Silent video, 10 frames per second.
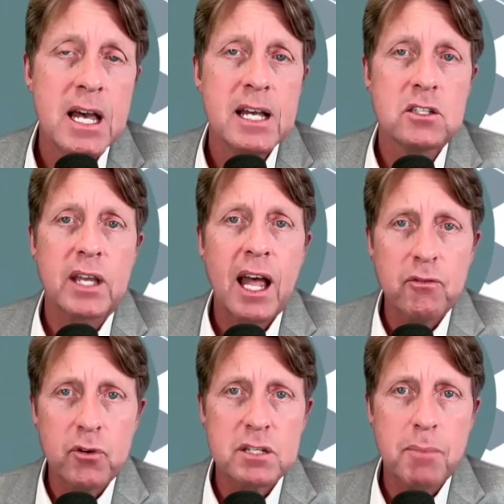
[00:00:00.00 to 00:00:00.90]
So
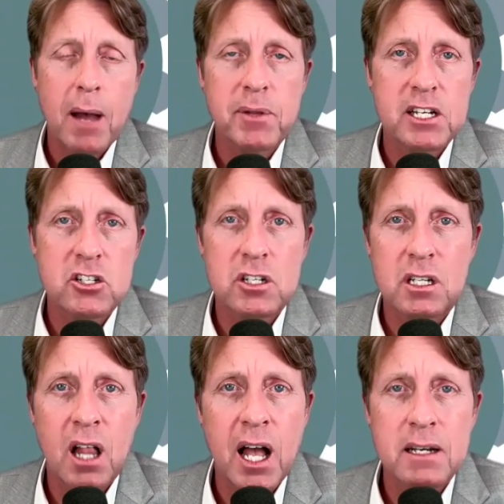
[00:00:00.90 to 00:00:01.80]
California's population
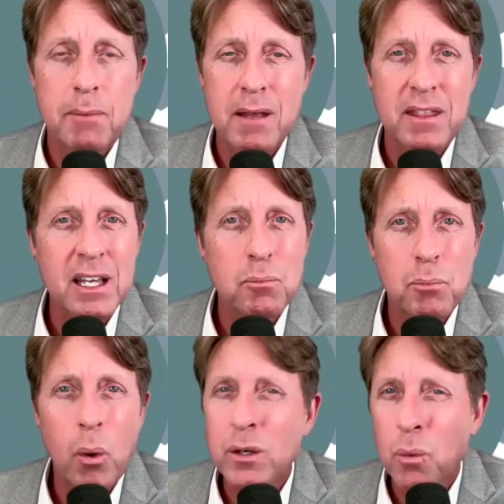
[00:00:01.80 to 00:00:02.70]
declined by, I think,
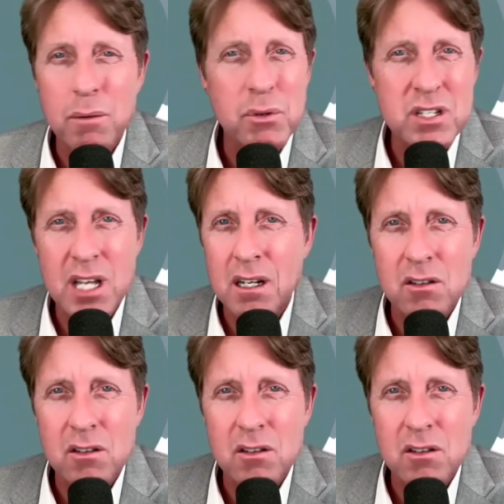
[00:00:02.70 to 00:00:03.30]
0.1% or